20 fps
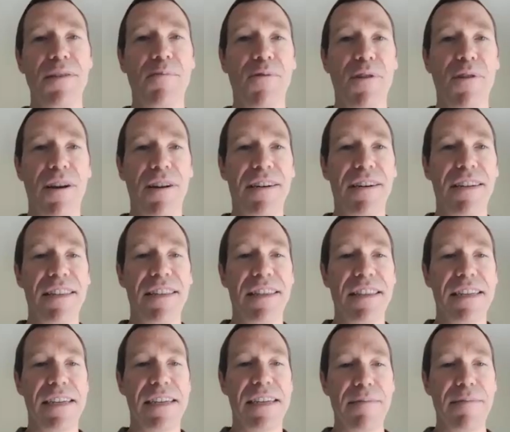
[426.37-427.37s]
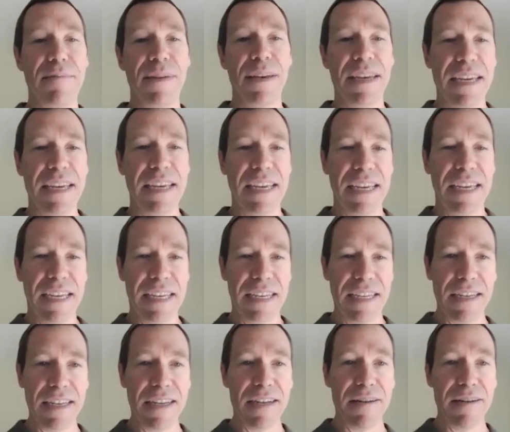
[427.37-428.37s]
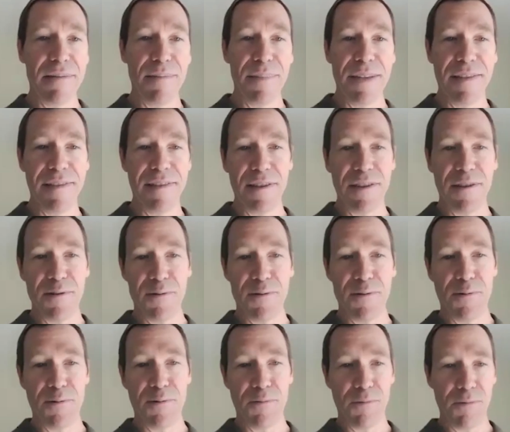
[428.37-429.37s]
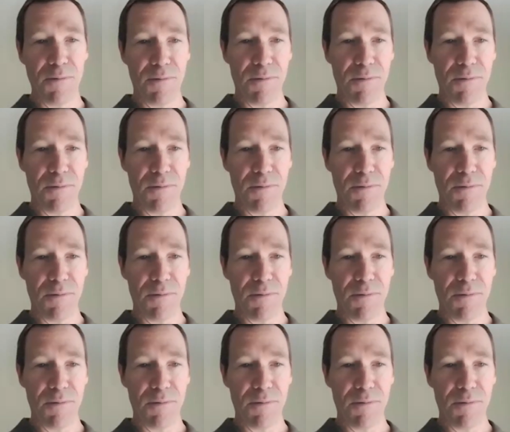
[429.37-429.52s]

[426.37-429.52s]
the product at the time. And so